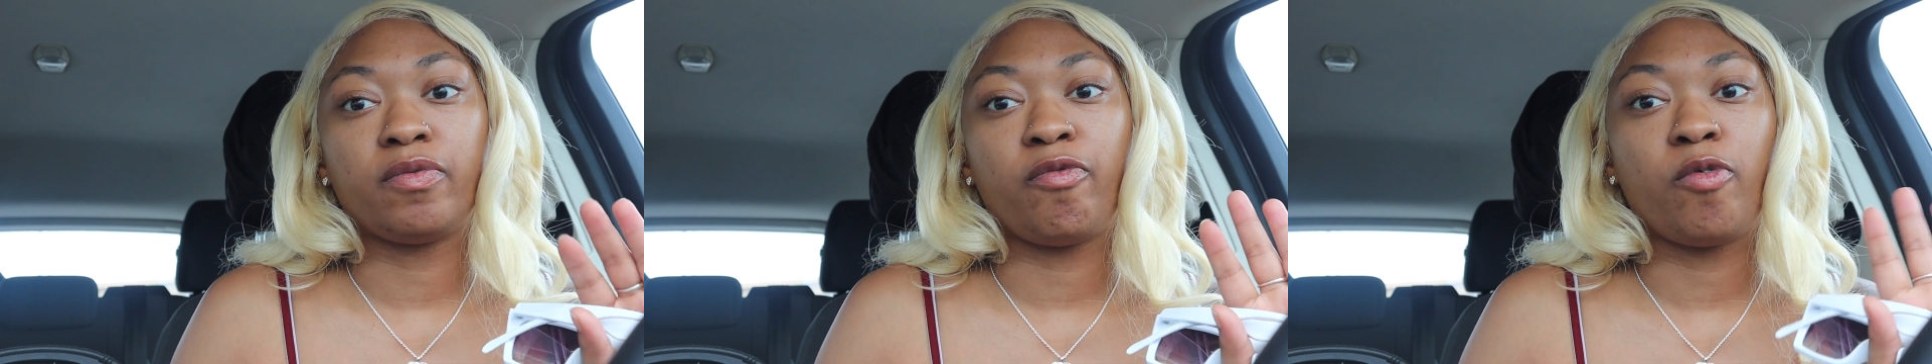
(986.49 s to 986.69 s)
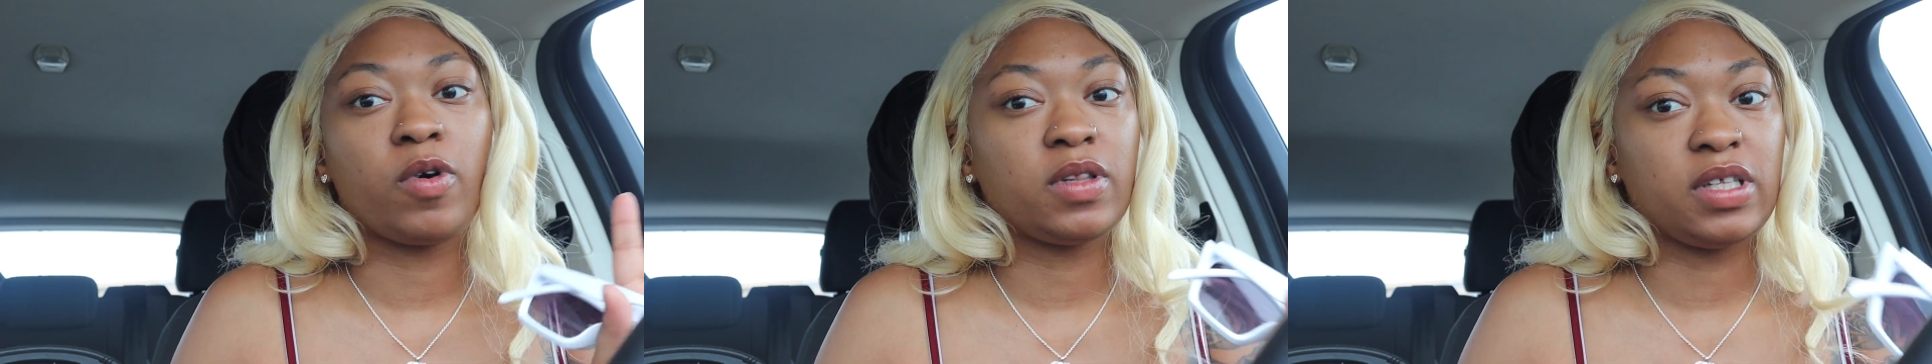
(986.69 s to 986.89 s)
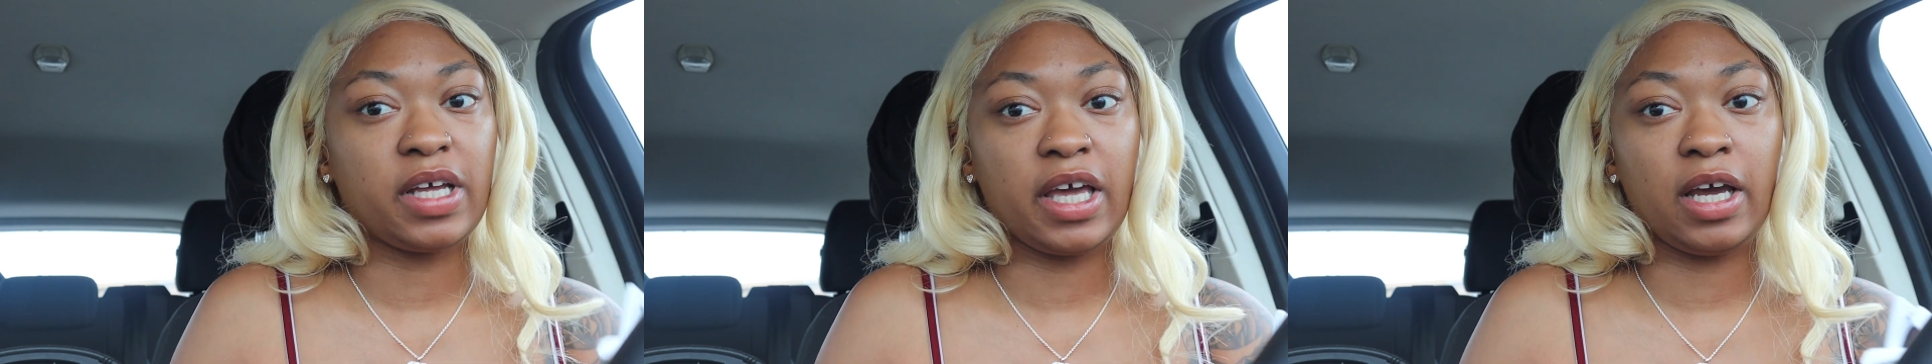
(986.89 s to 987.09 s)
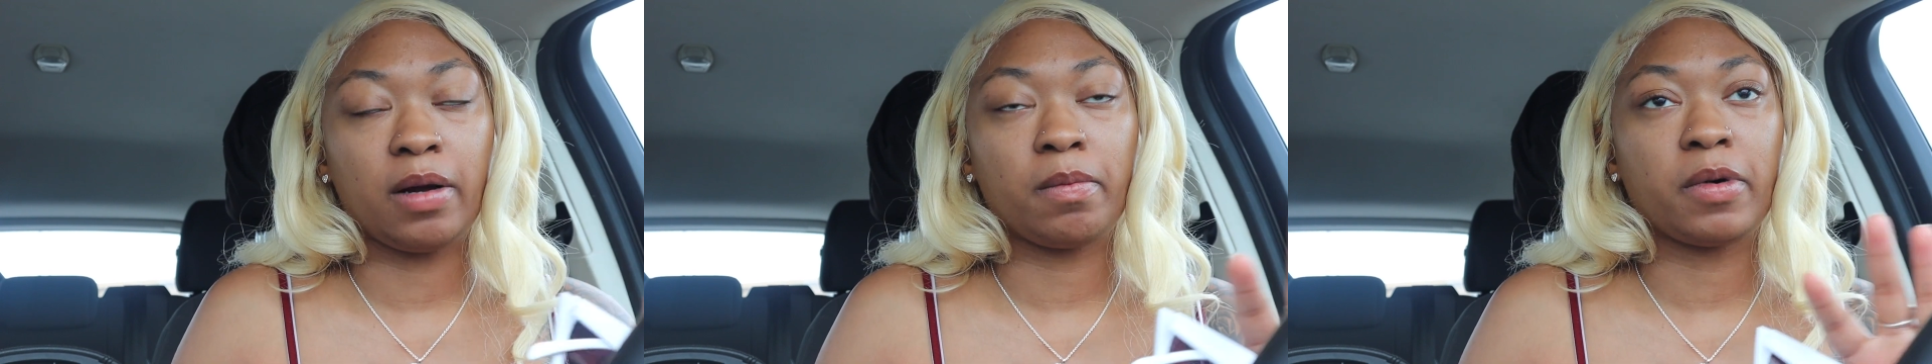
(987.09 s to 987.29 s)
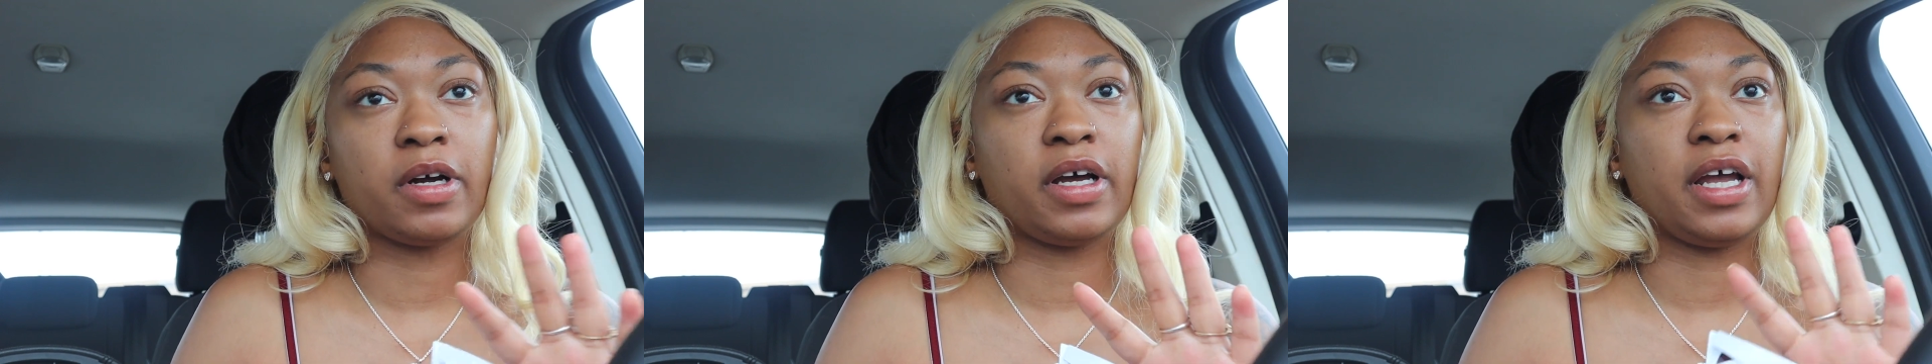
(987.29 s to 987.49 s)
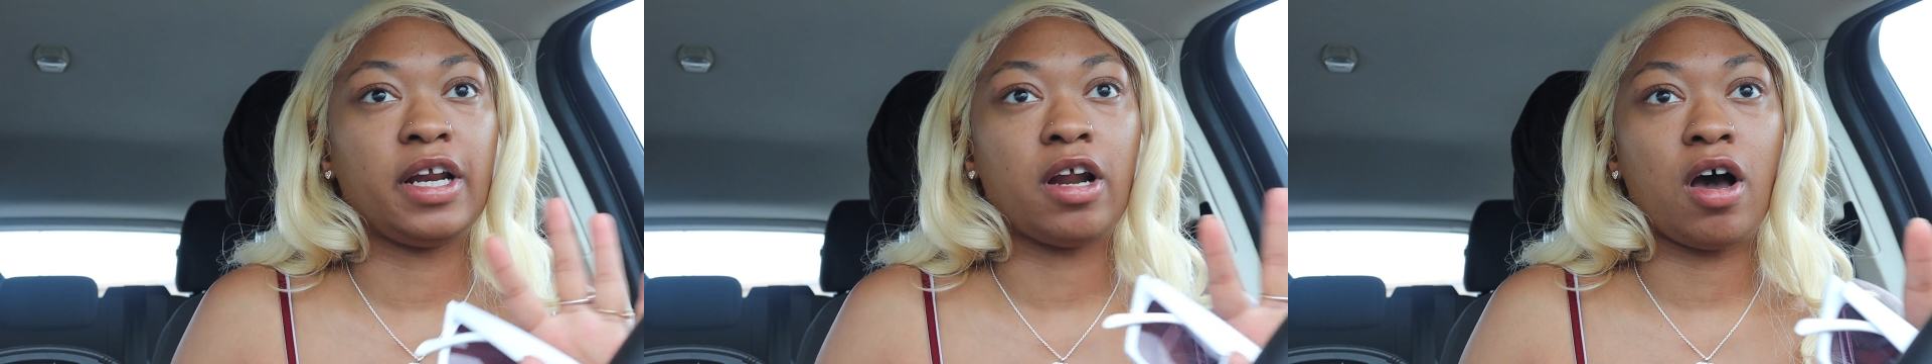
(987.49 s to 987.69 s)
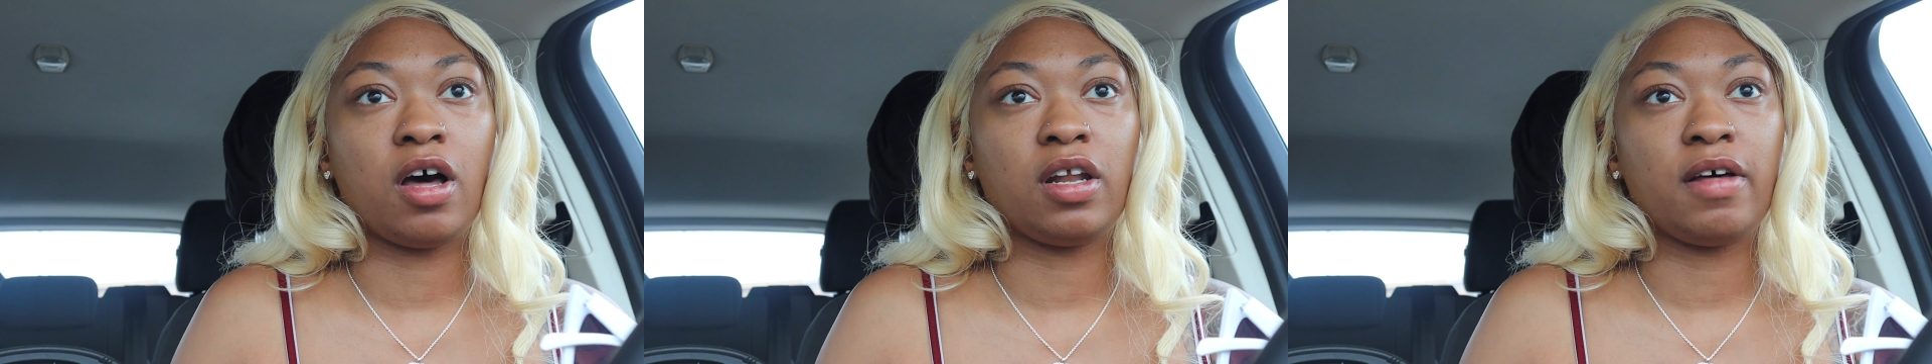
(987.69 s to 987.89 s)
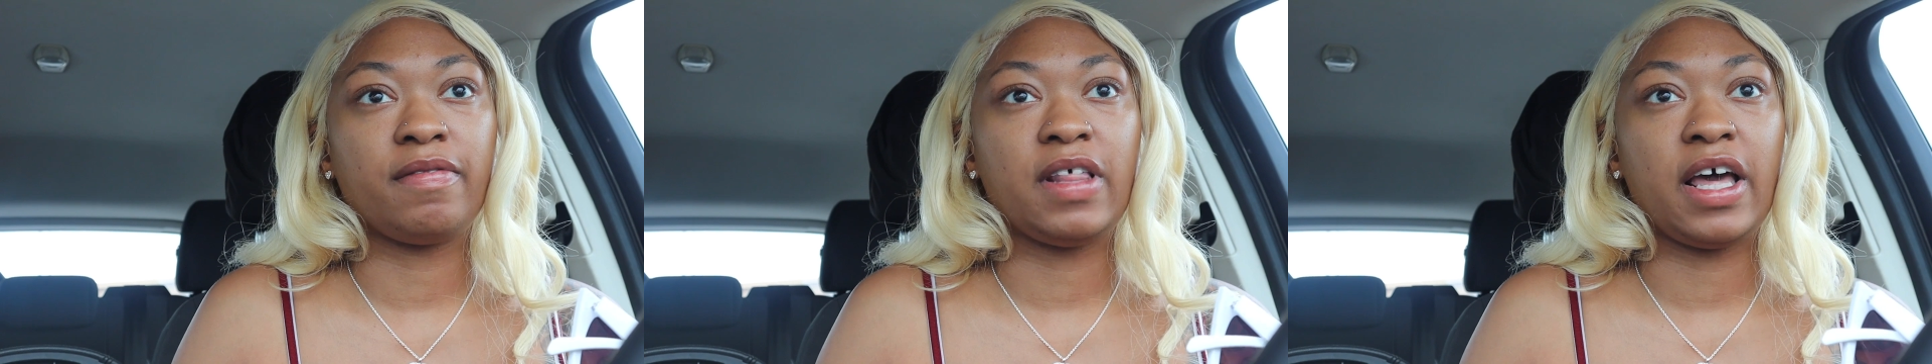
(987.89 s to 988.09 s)
for the camera and
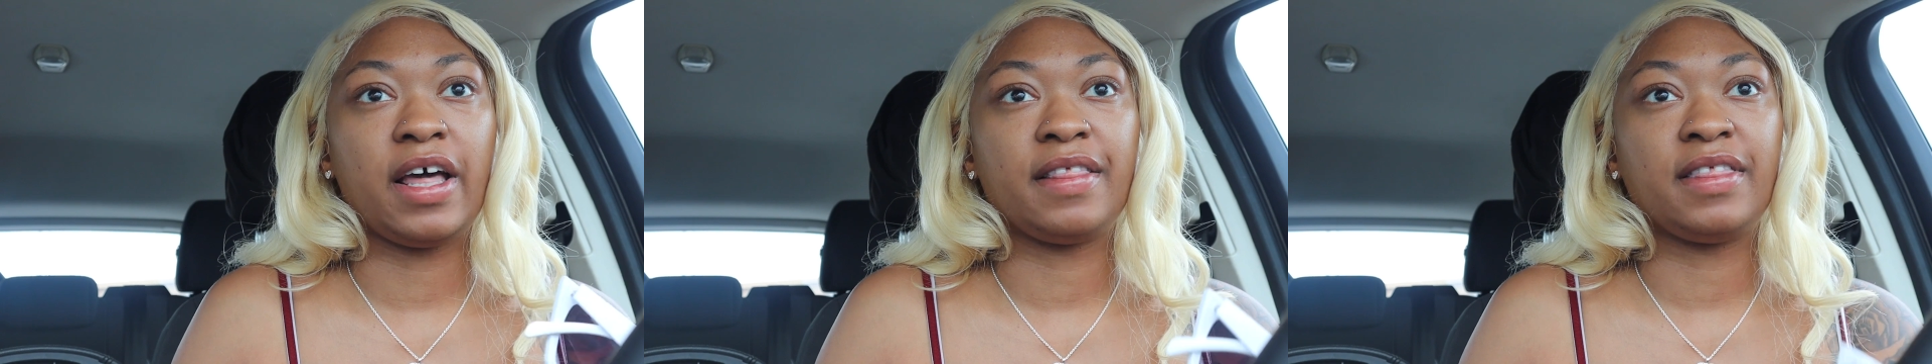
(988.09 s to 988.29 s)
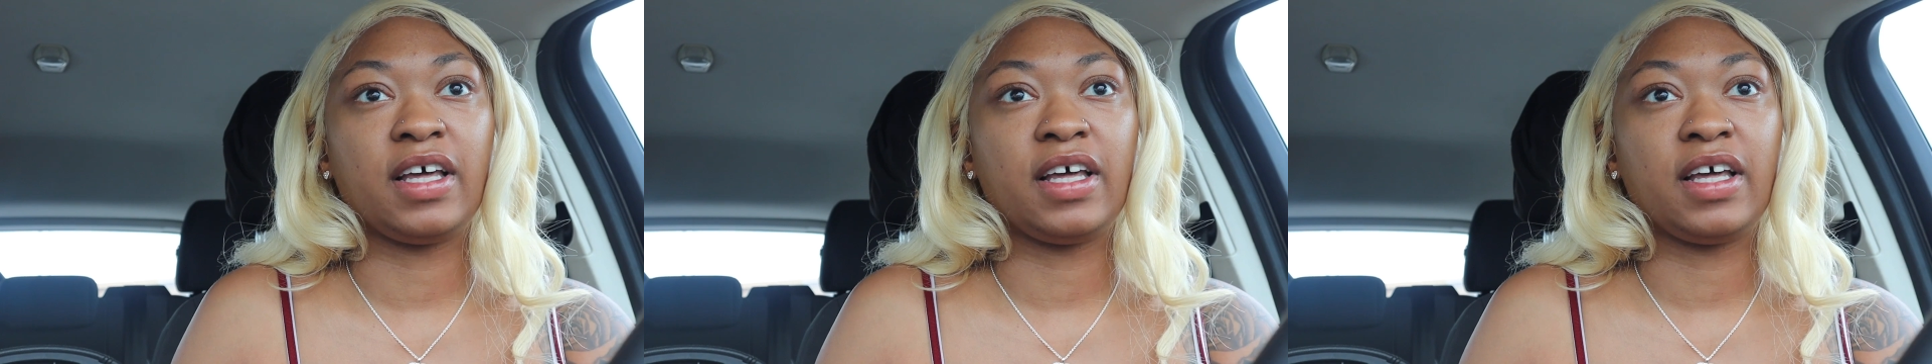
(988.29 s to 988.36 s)
all of that,